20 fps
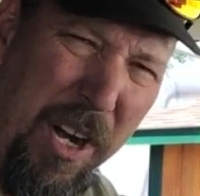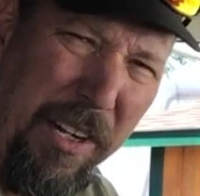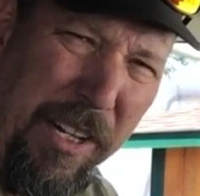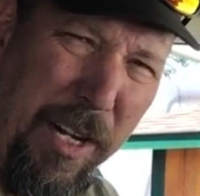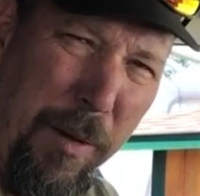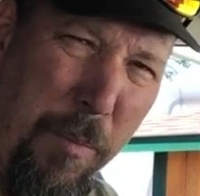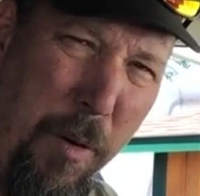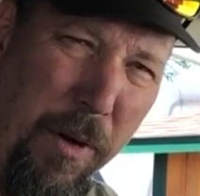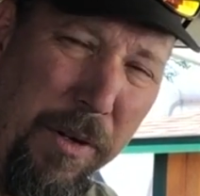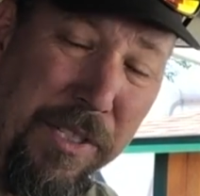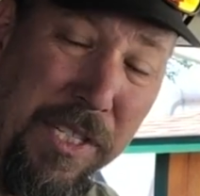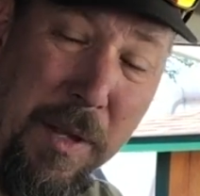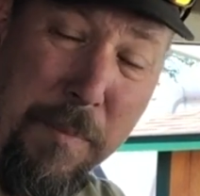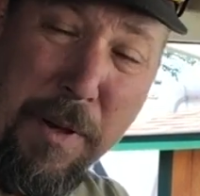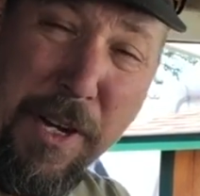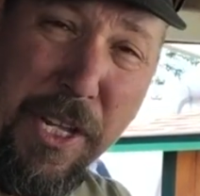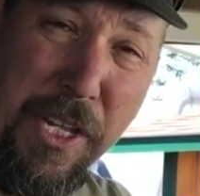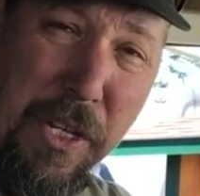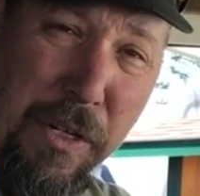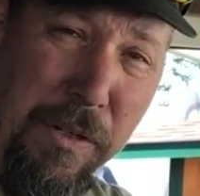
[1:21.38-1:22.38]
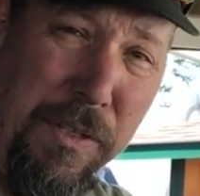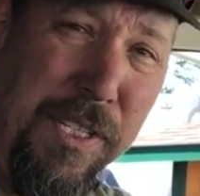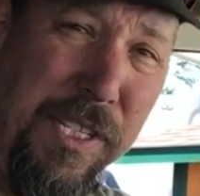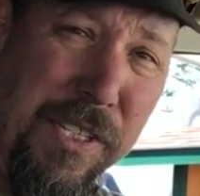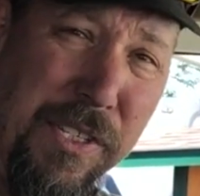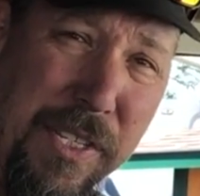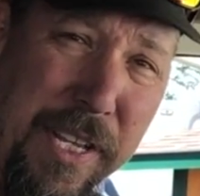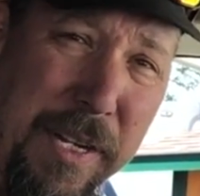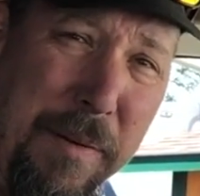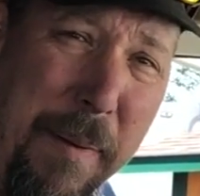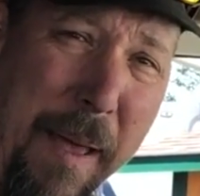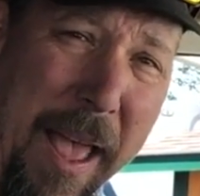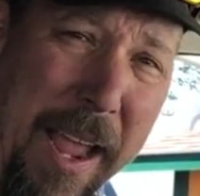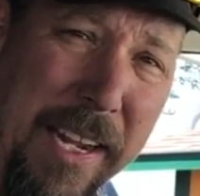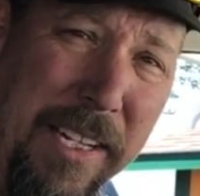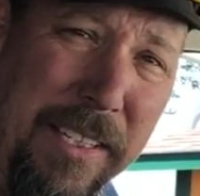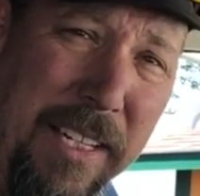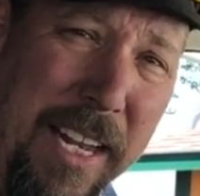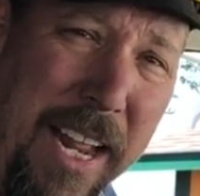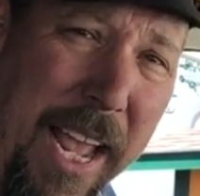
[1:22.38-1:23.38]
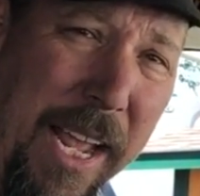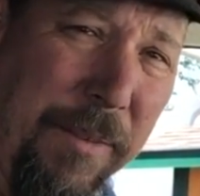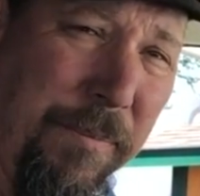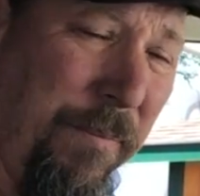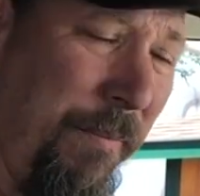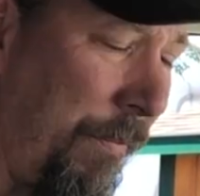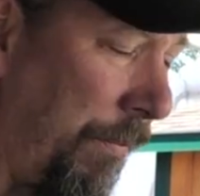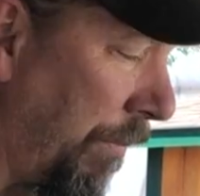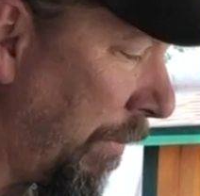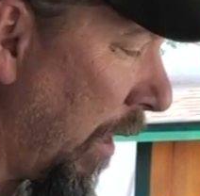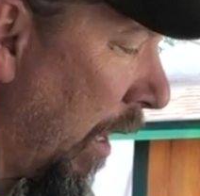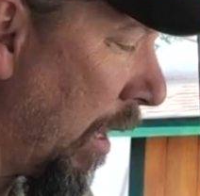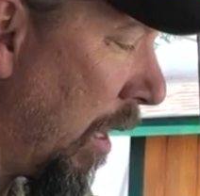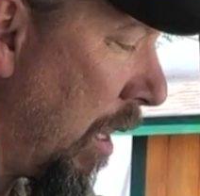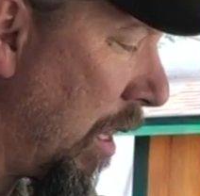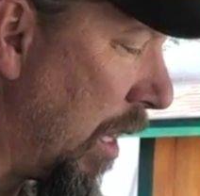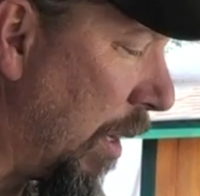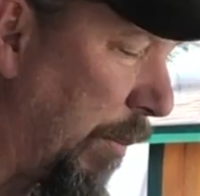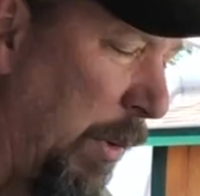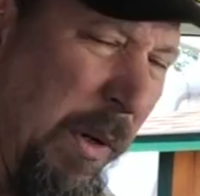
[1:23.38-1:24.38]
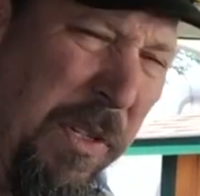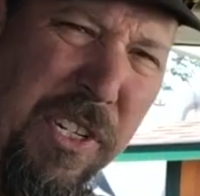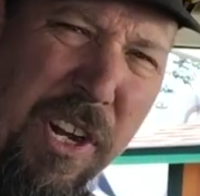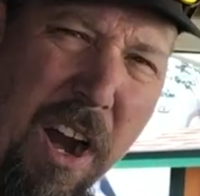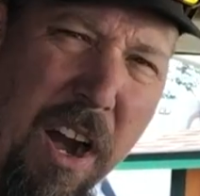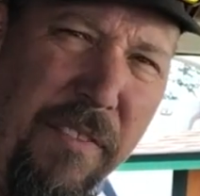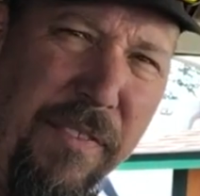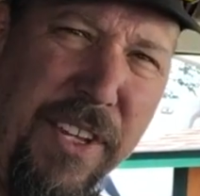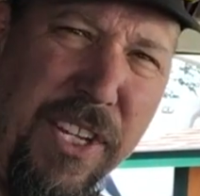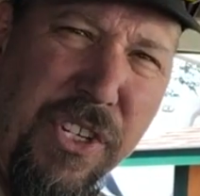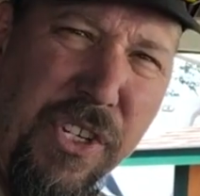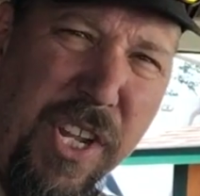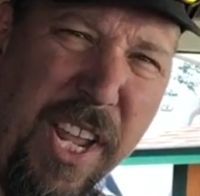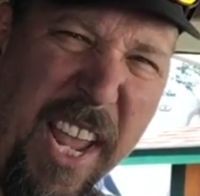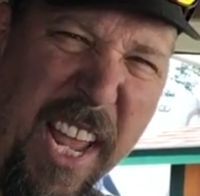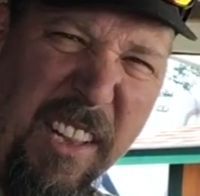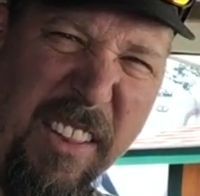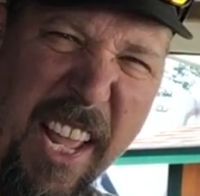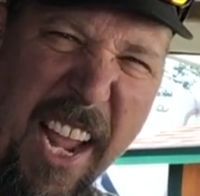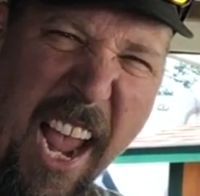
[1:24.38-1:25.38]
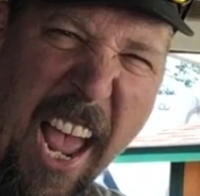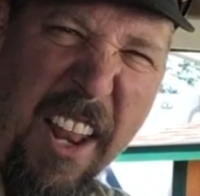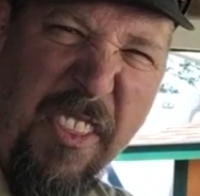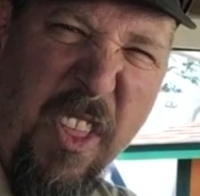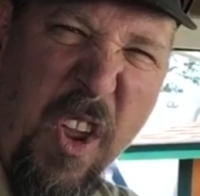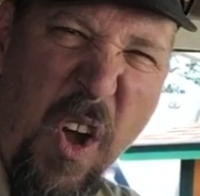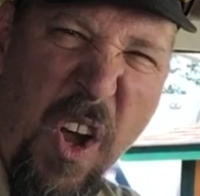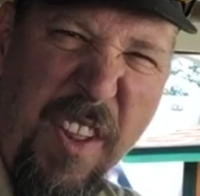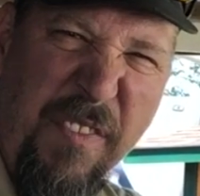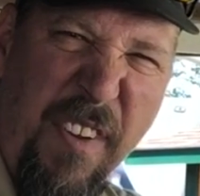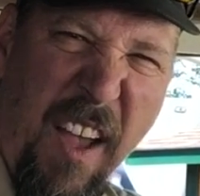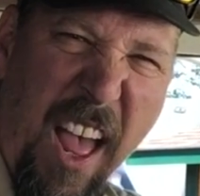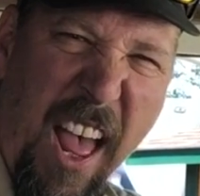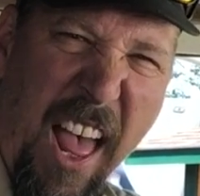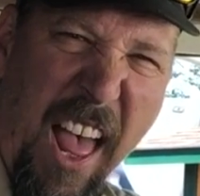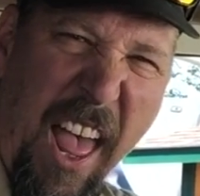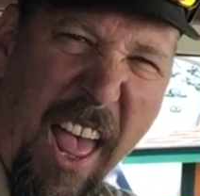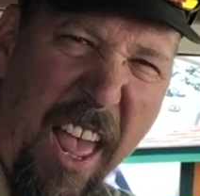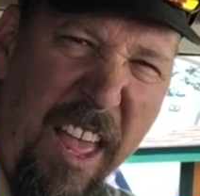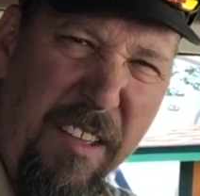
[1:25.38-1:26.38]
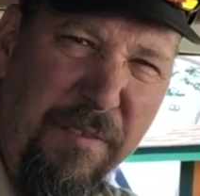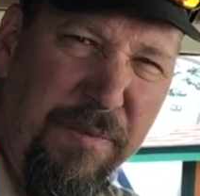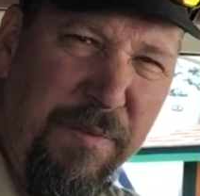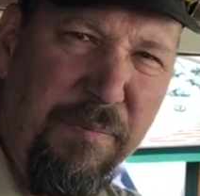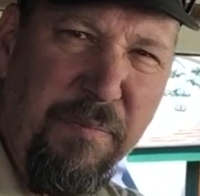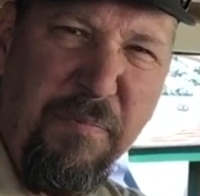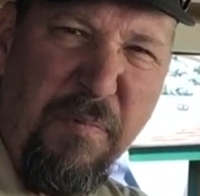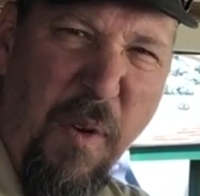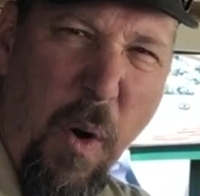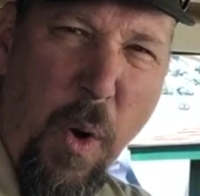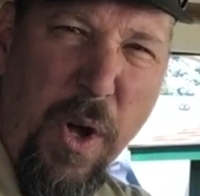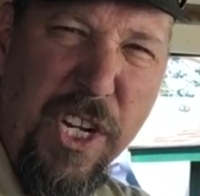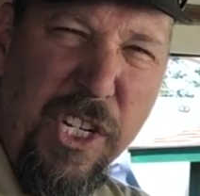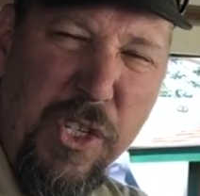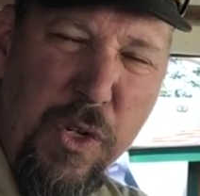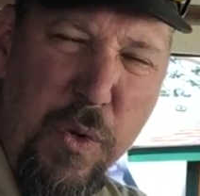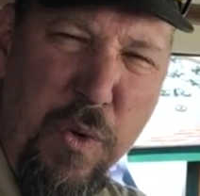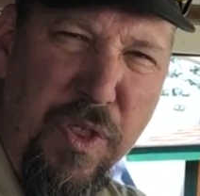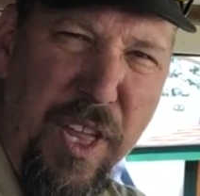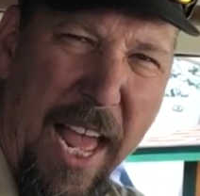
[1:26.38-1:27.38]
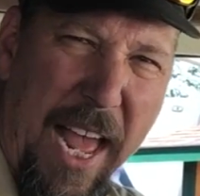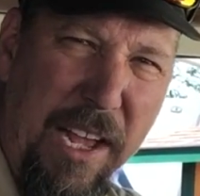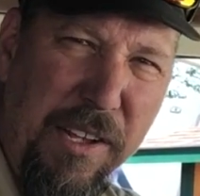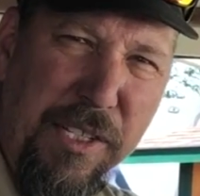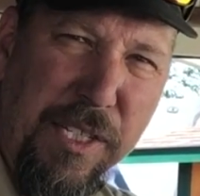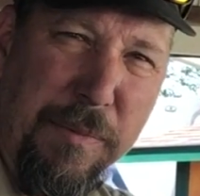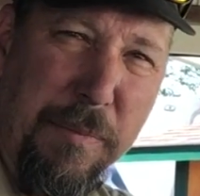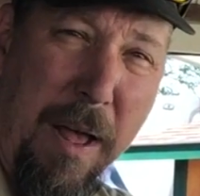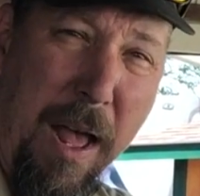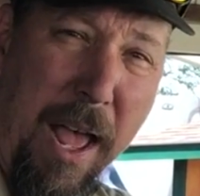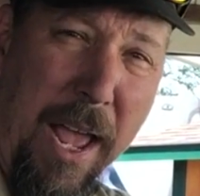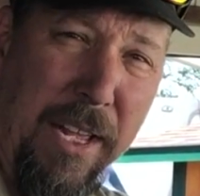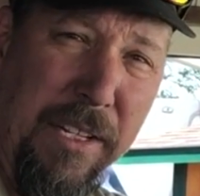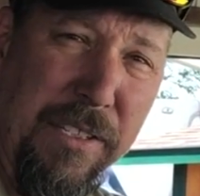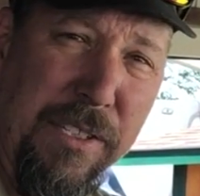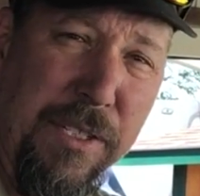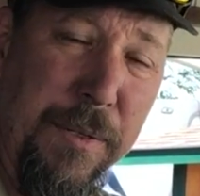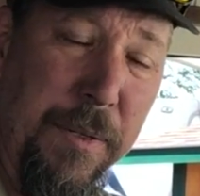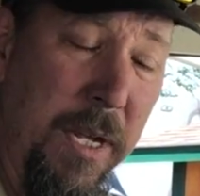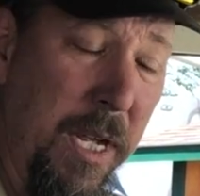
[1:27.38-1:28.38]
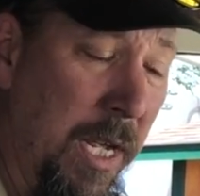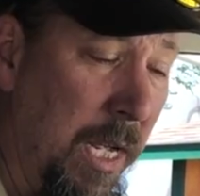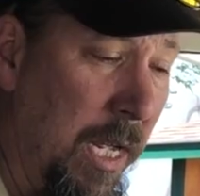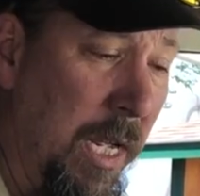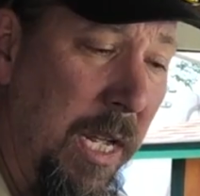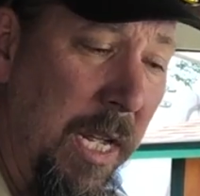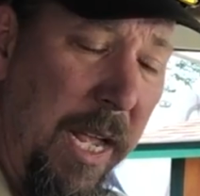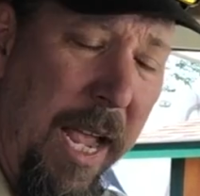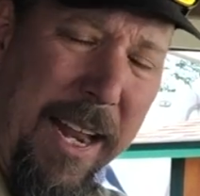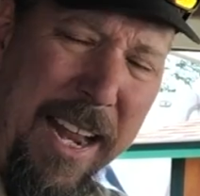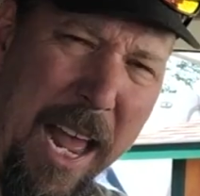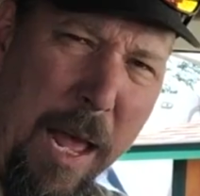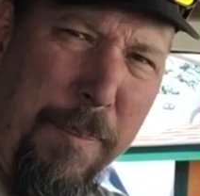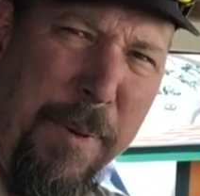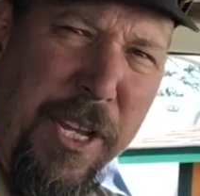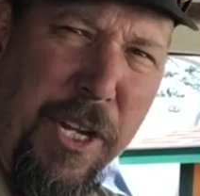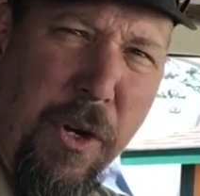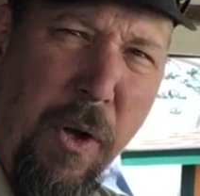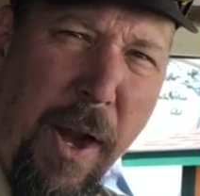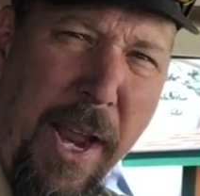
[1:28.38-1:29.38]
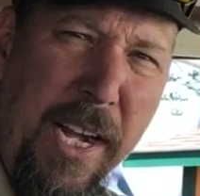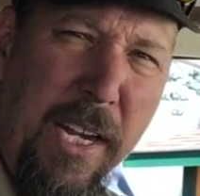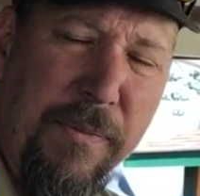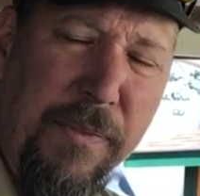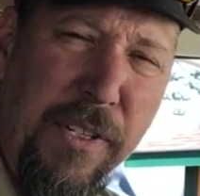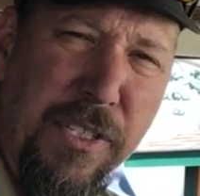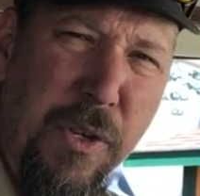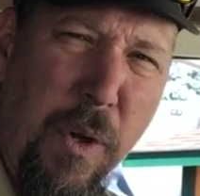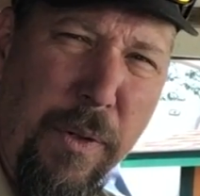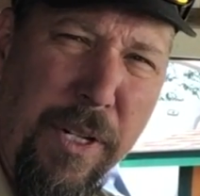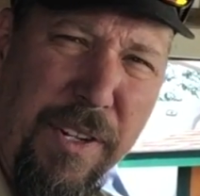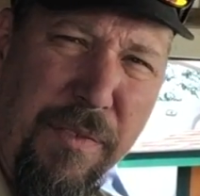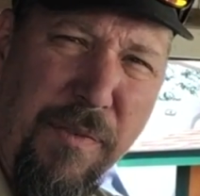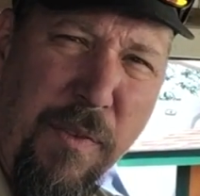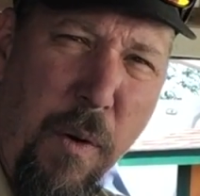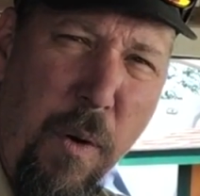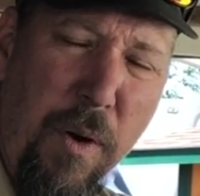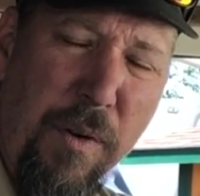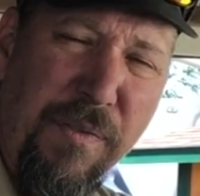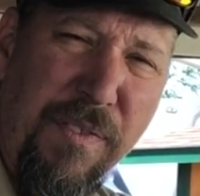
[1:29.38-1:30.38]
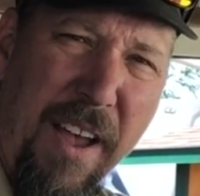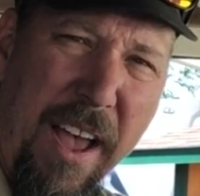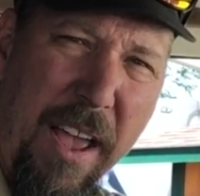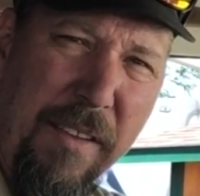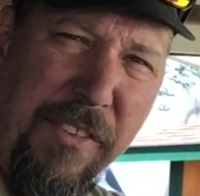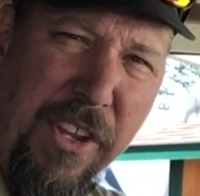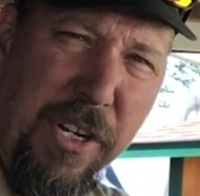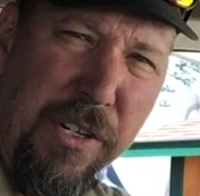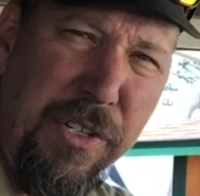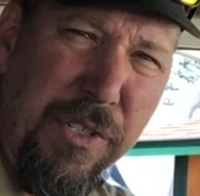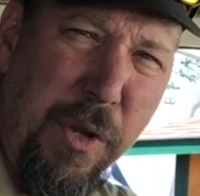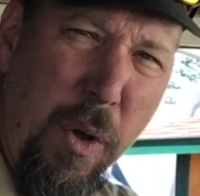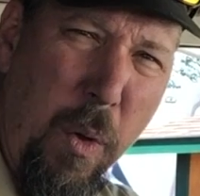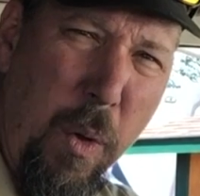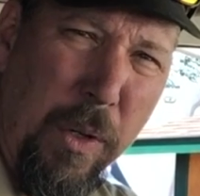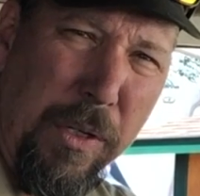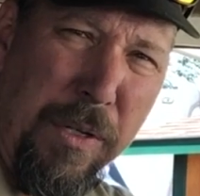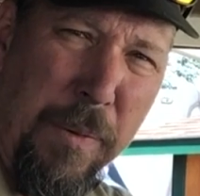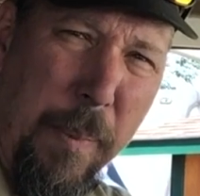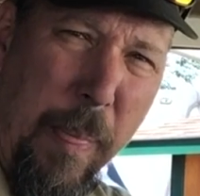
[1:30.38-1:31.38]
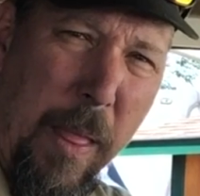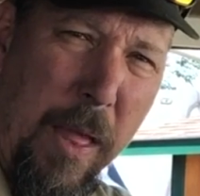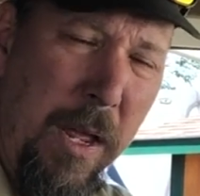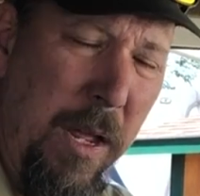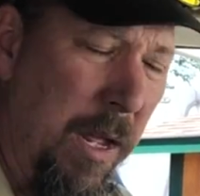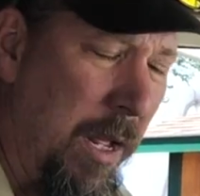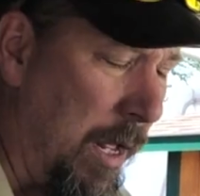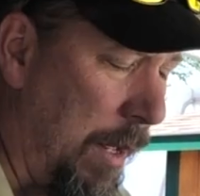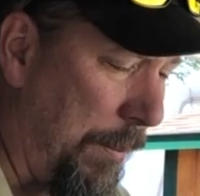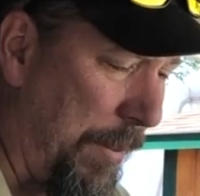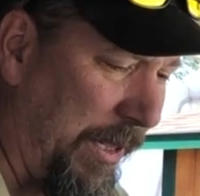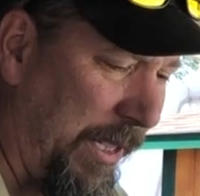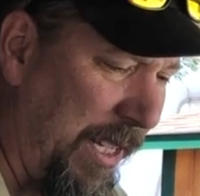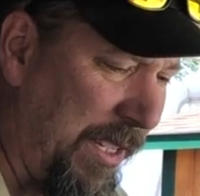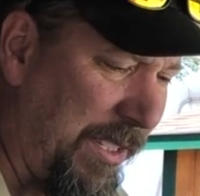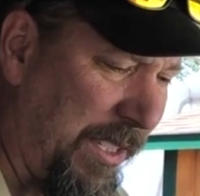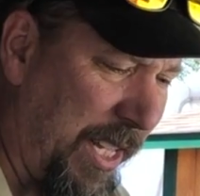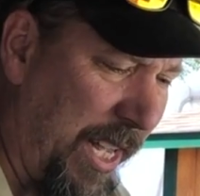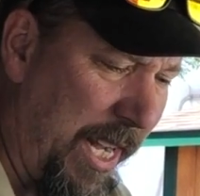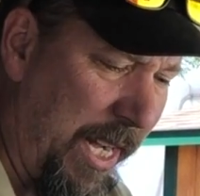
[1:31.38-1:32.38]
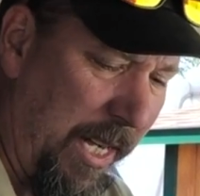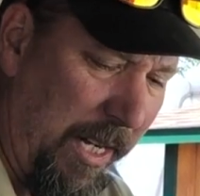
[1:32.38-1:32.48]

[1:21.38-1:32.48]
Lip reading: little more. Somebody used this thing back in the day. Most RVs you get, they got 35, 42,000 miles. And that'd be great if it's only 4 or 5 years old. But this thing